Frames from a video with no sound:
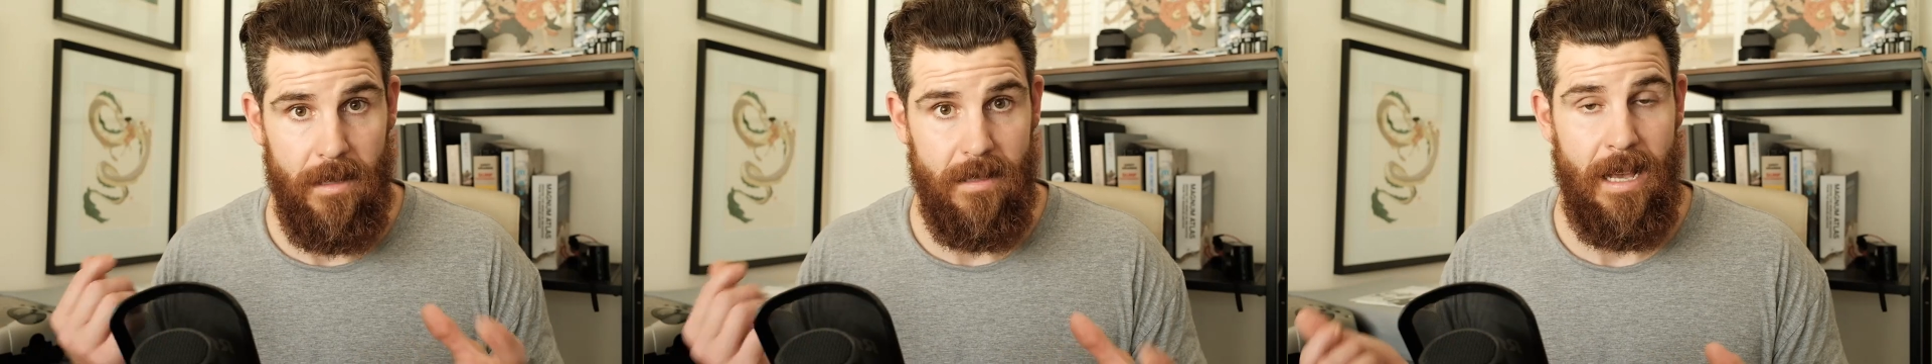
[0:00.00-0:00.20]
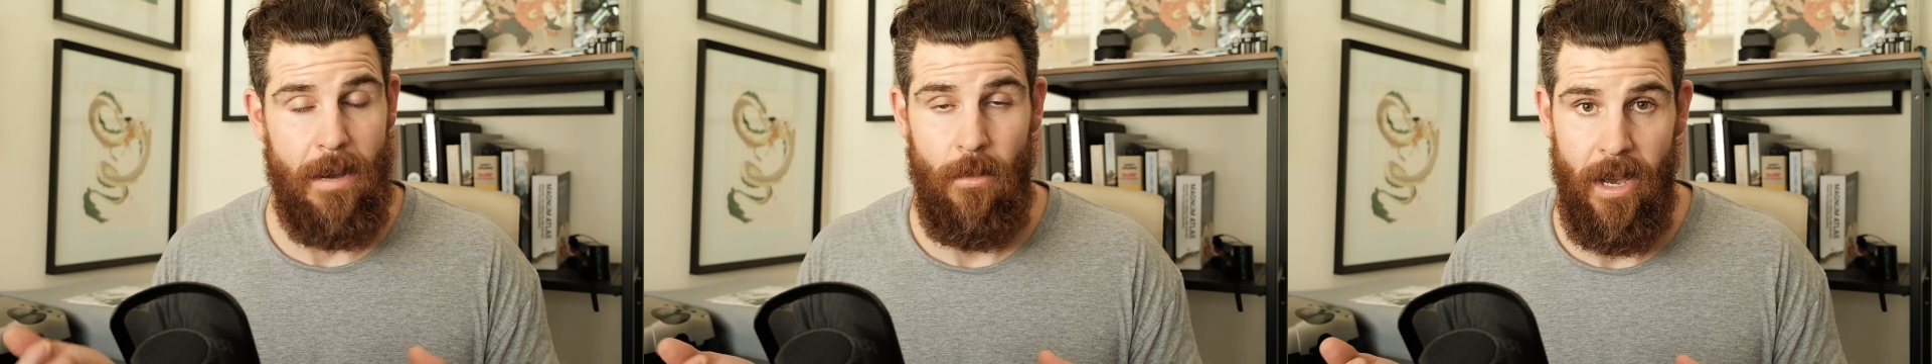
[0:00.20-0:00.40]

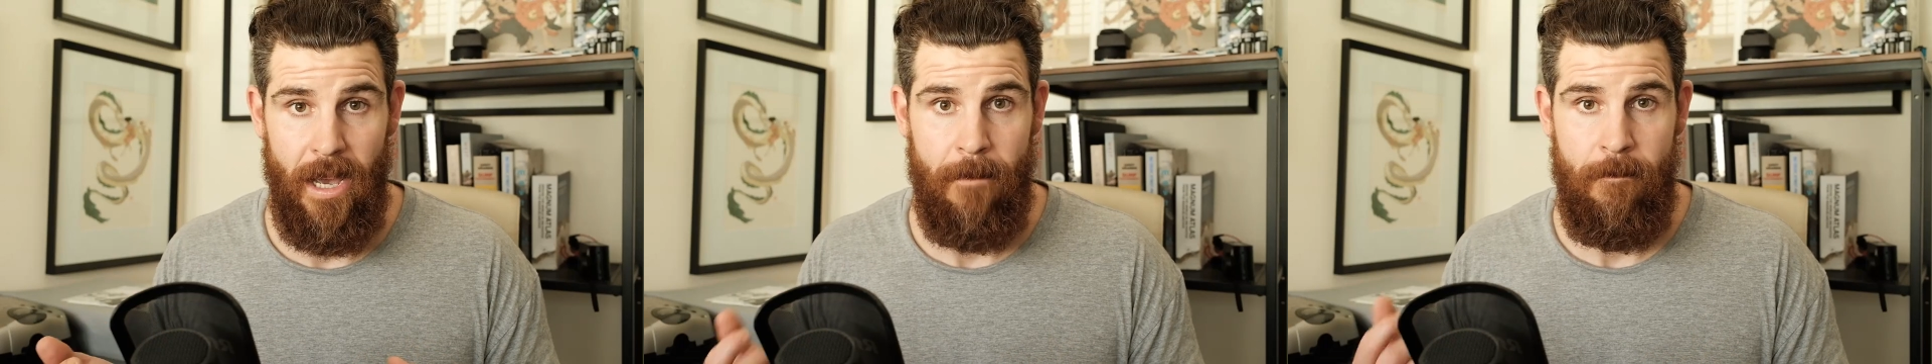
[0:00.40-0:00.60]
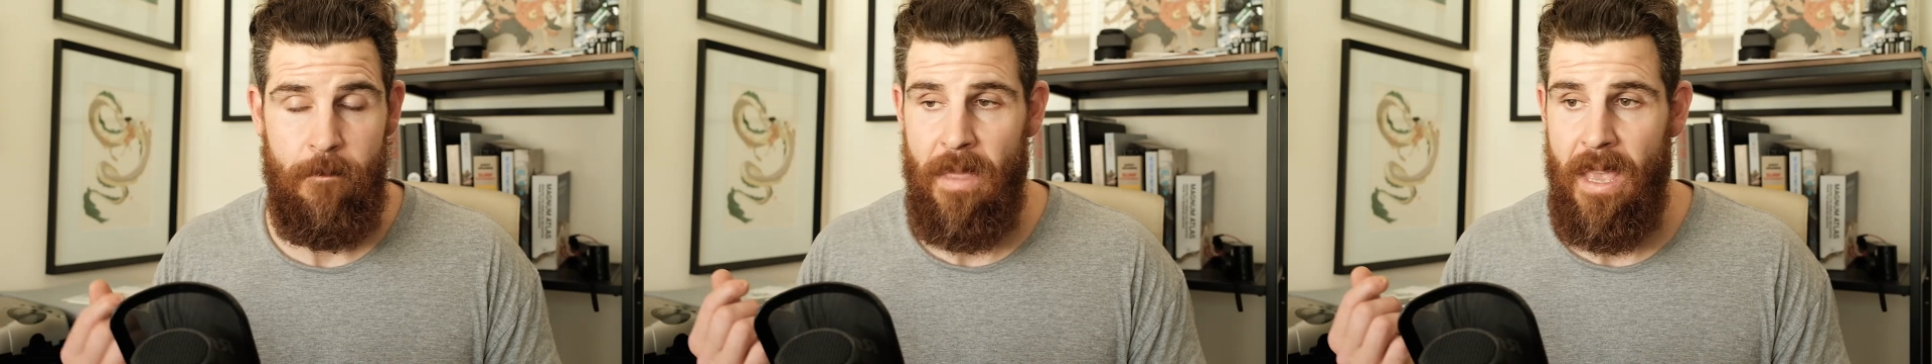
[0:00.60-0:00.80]

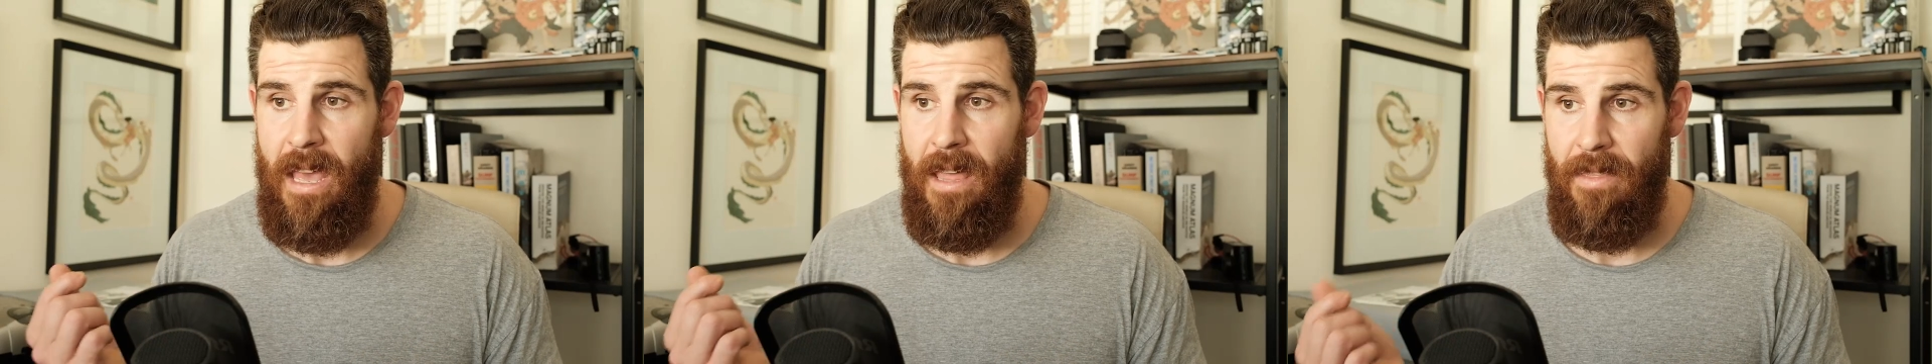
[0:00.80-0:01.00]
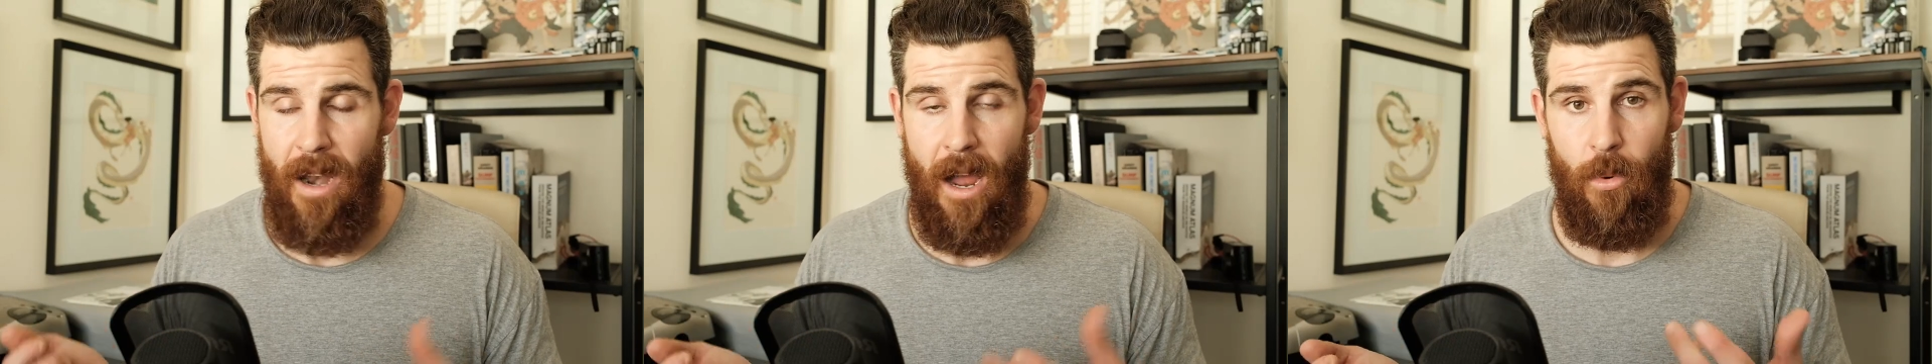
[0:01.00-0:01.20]
somewhere
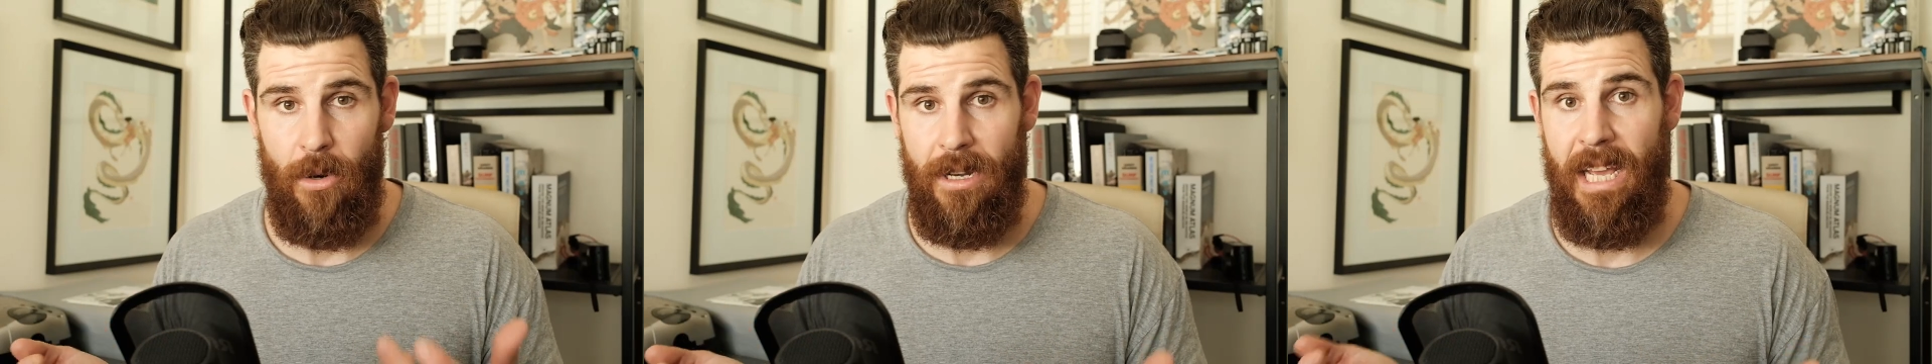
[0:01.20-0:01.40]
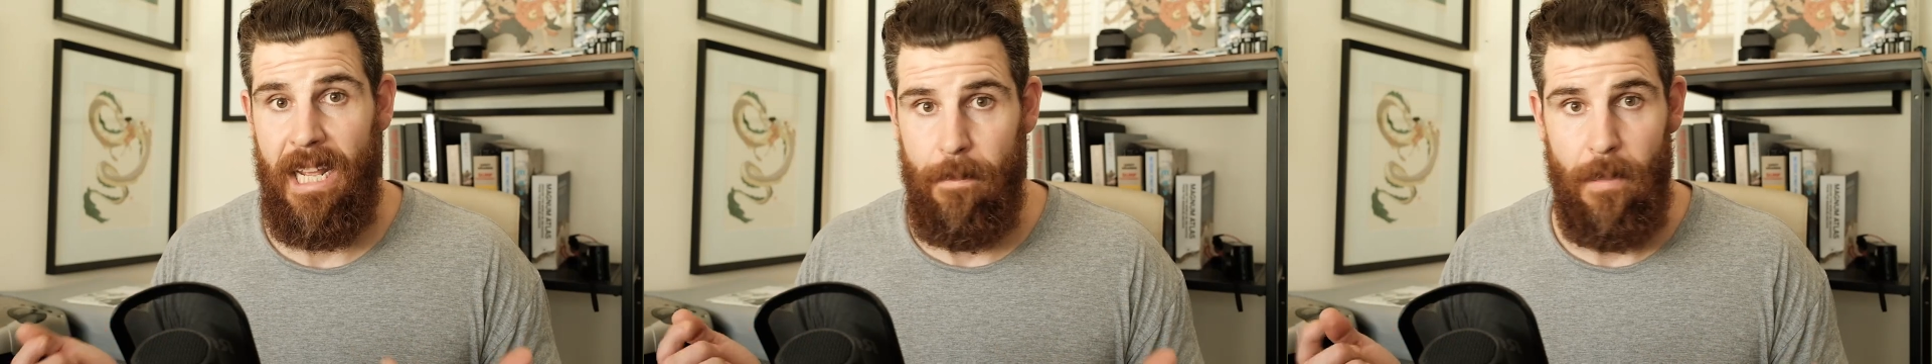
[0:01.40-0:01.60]
that I
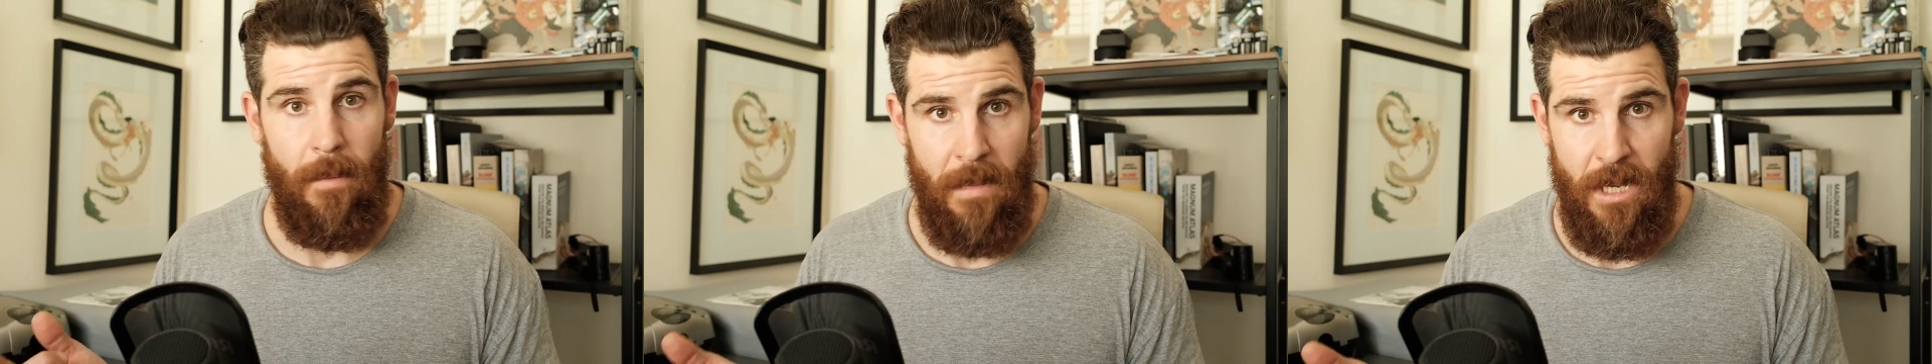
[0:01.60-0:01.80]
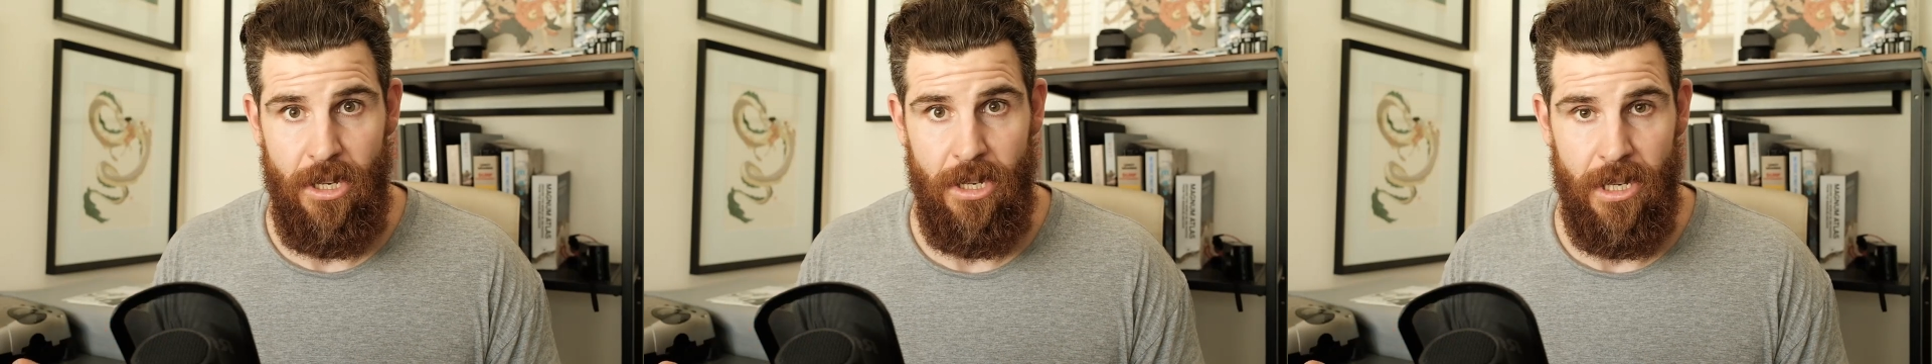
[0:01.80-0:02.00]
would need
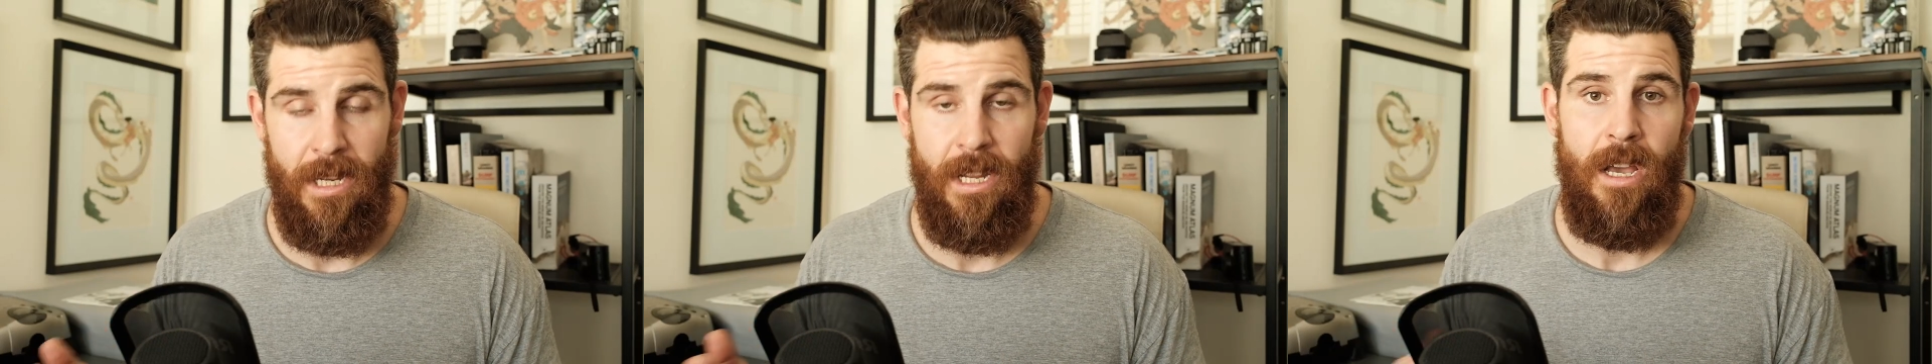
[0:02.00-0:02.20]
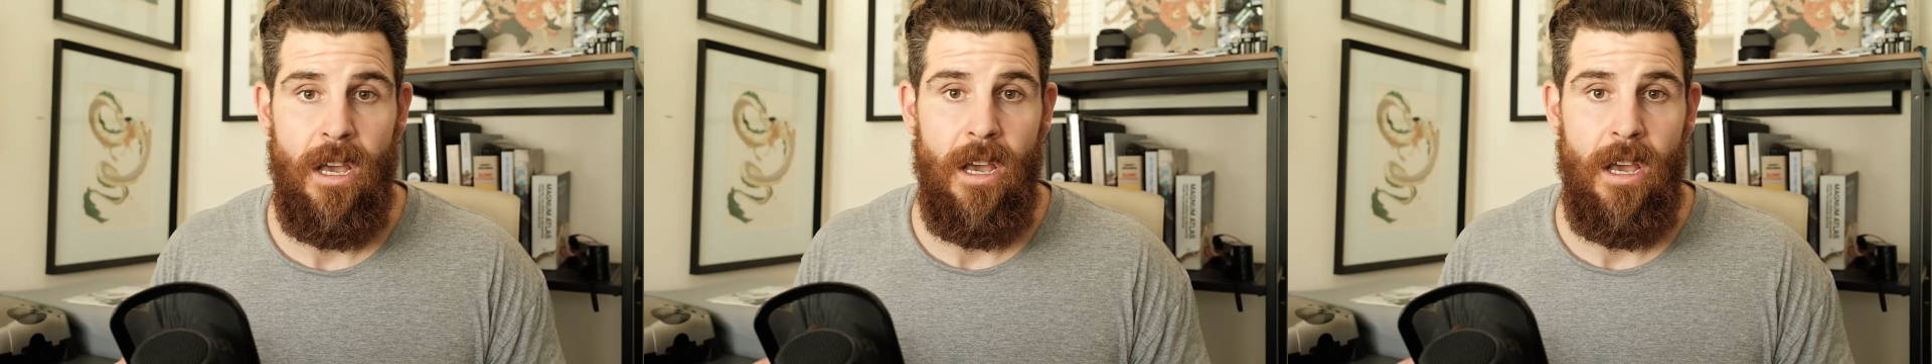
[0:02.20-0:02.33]
permission,